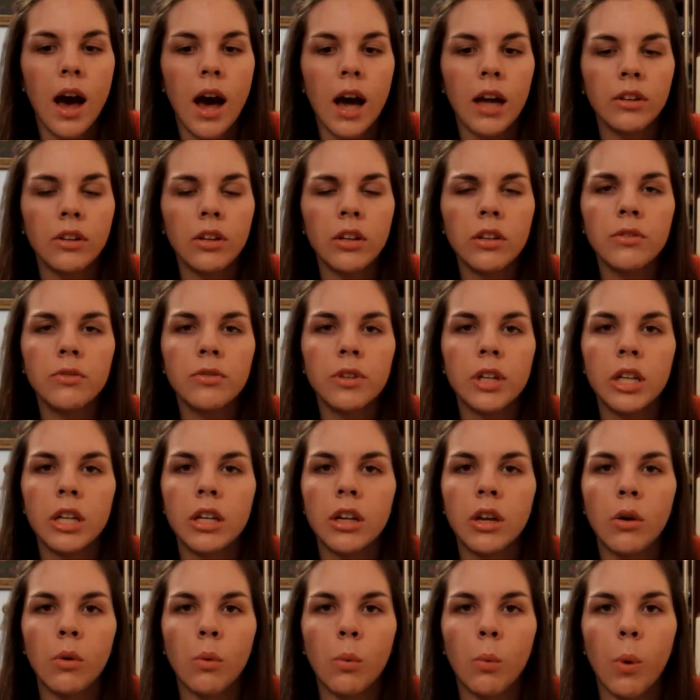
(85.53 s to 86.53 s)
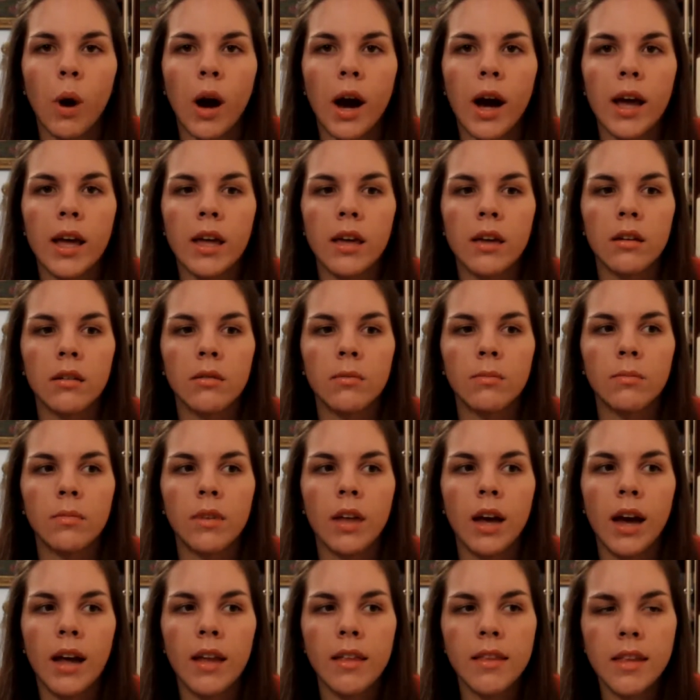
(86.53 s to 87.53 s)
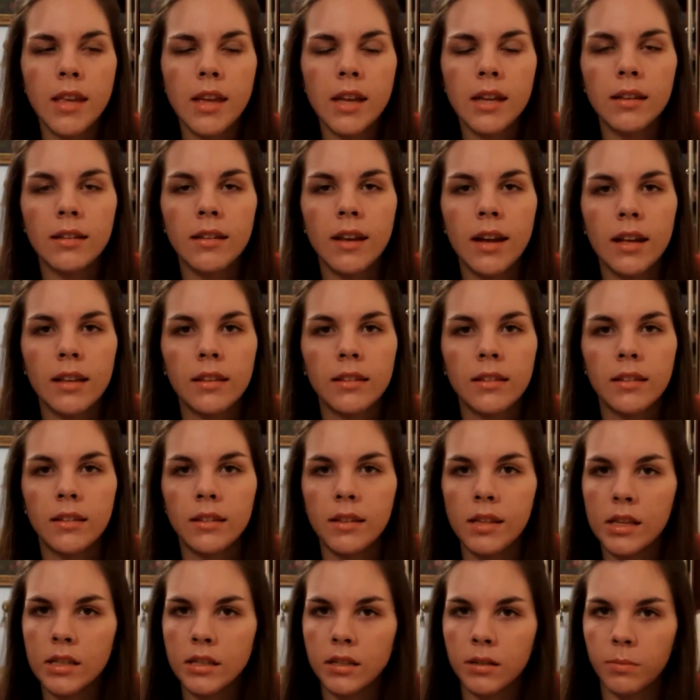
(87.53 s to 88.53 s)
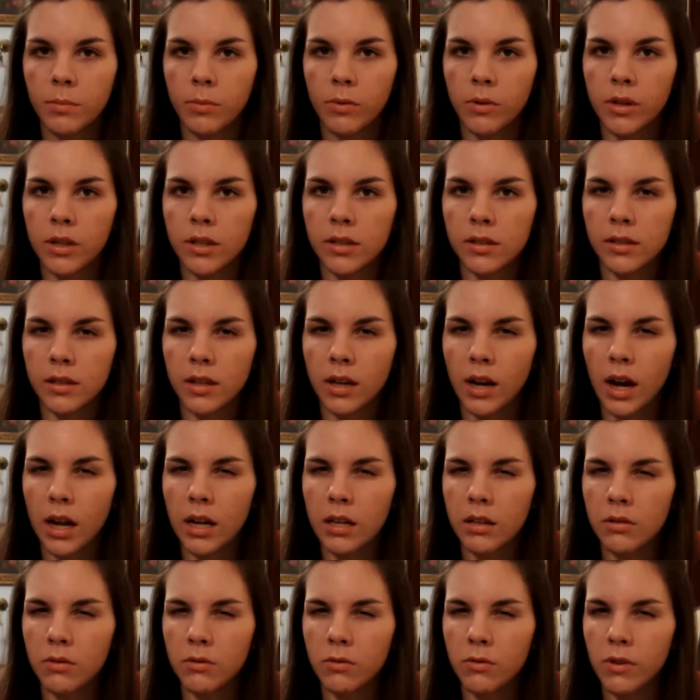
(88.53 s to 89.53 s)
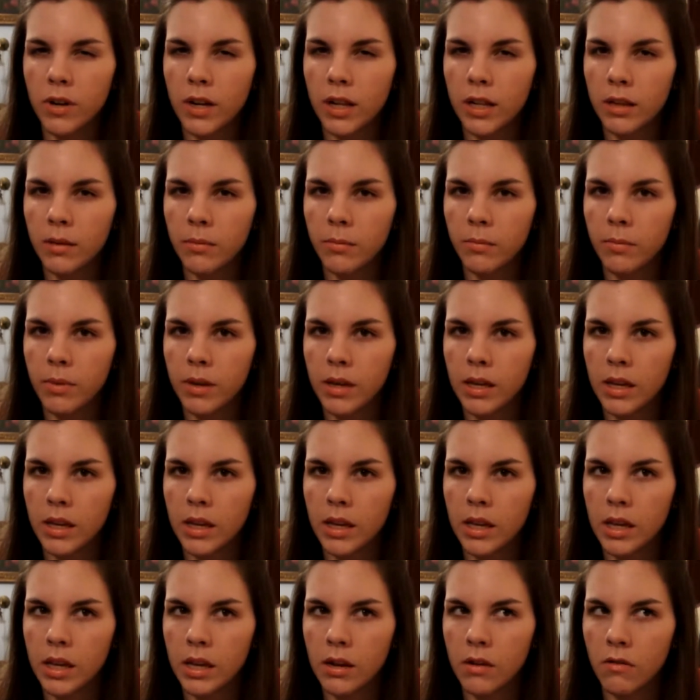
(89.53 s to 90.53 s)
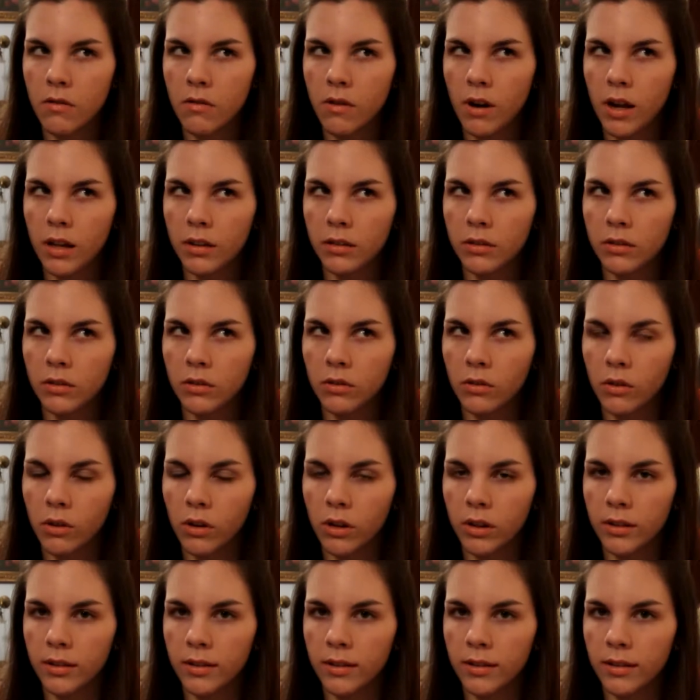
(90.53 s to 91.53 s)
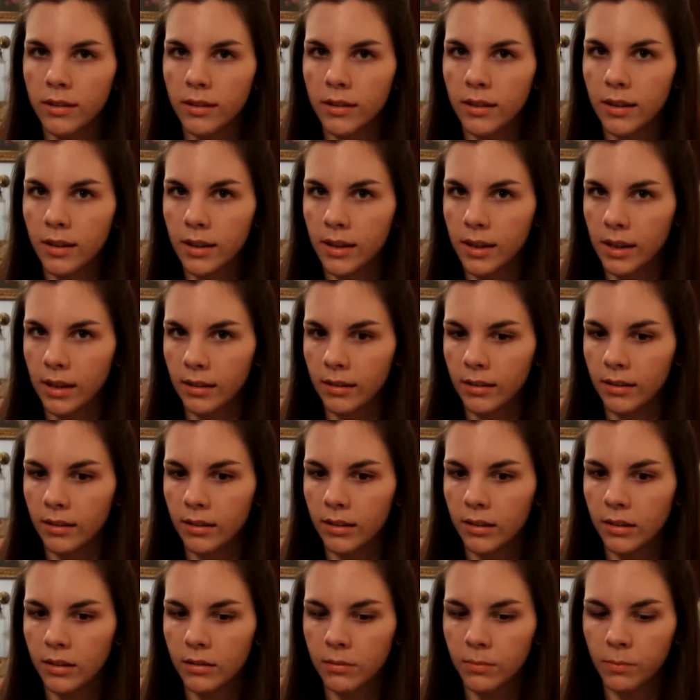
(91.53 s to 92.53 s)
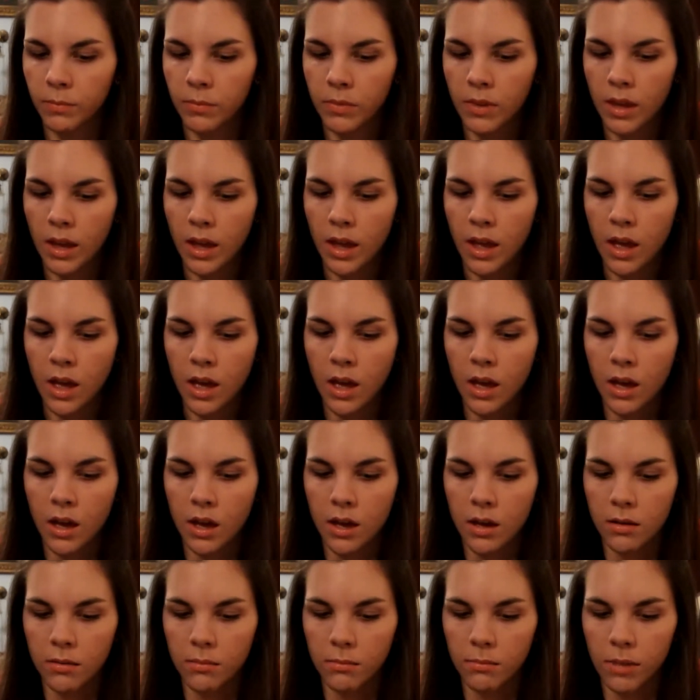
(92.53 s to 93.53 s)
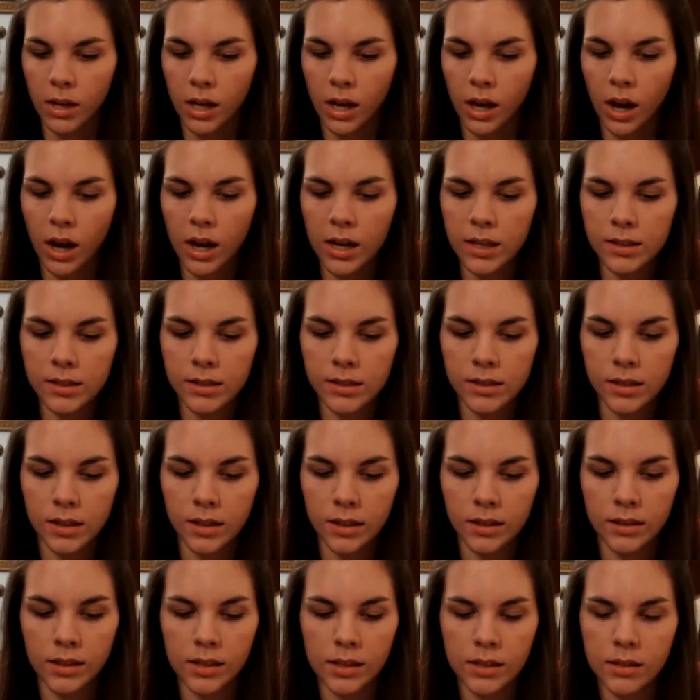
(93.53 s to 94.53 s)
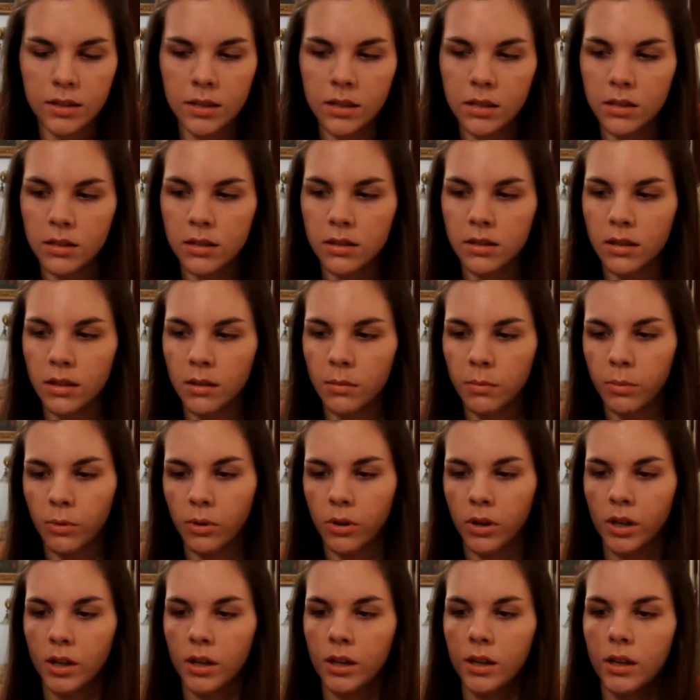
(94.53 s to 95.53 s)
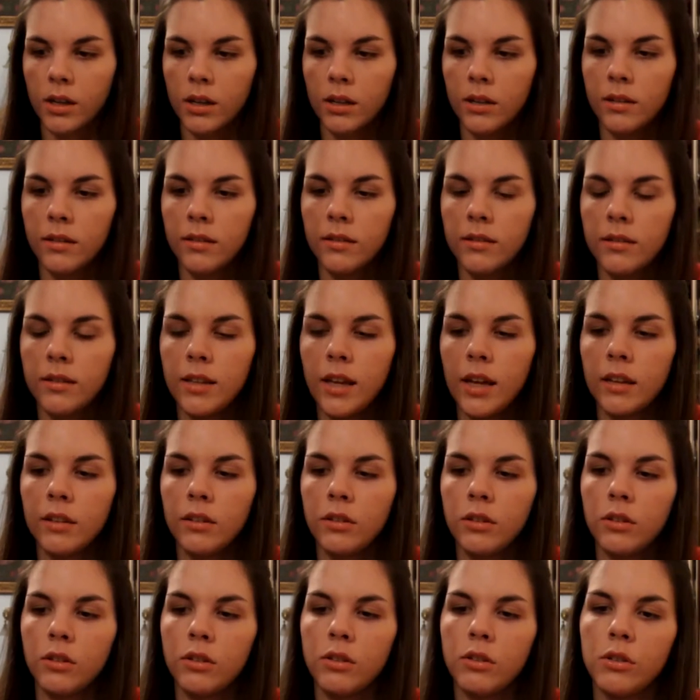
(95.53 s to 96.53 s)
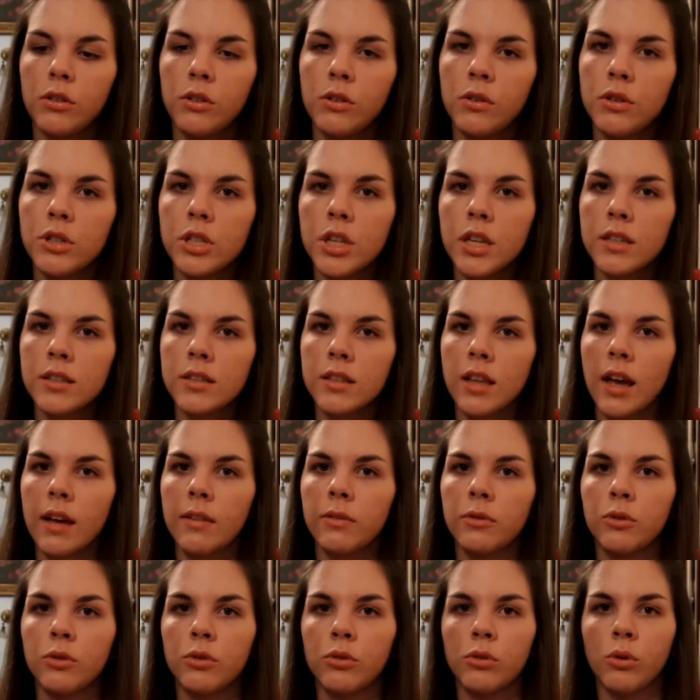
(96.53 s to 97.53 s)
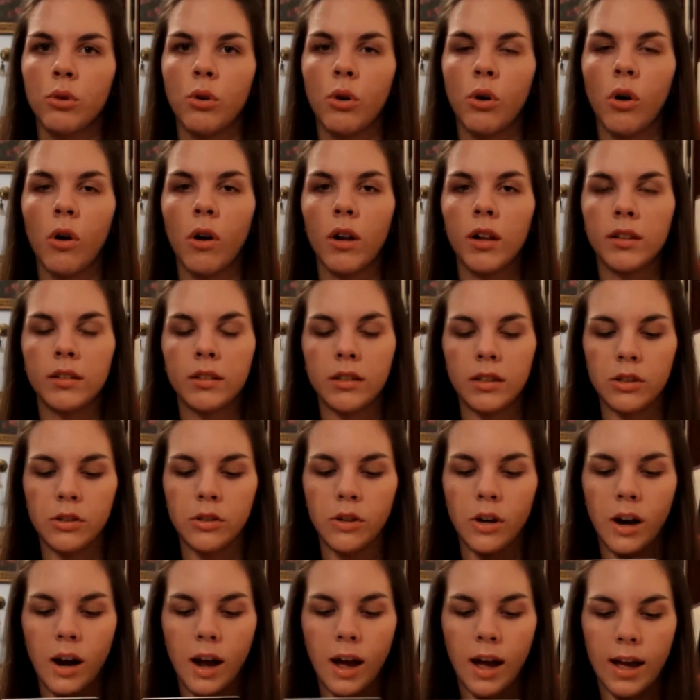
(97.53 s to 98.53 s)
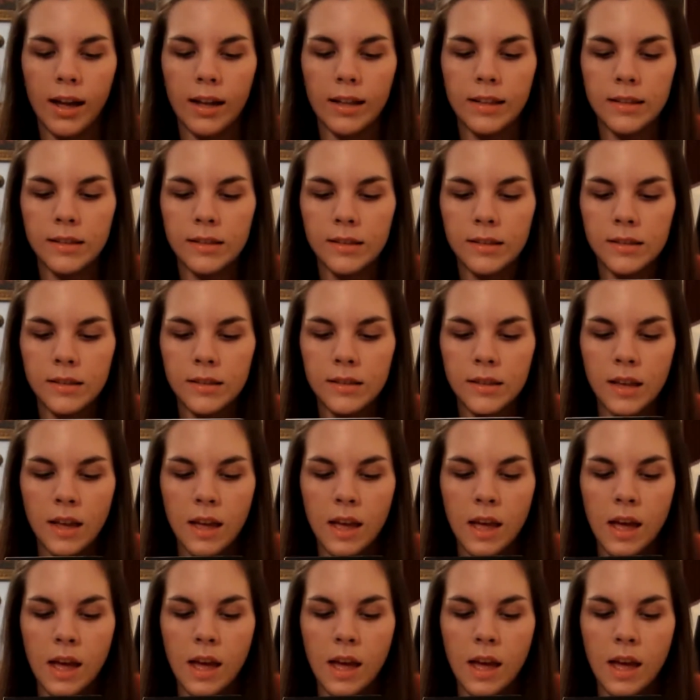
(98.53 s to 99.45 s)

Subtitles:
I don't really know why. I think that these books can't really be read on a Kindle, because this is a book that you just have to hold in your hands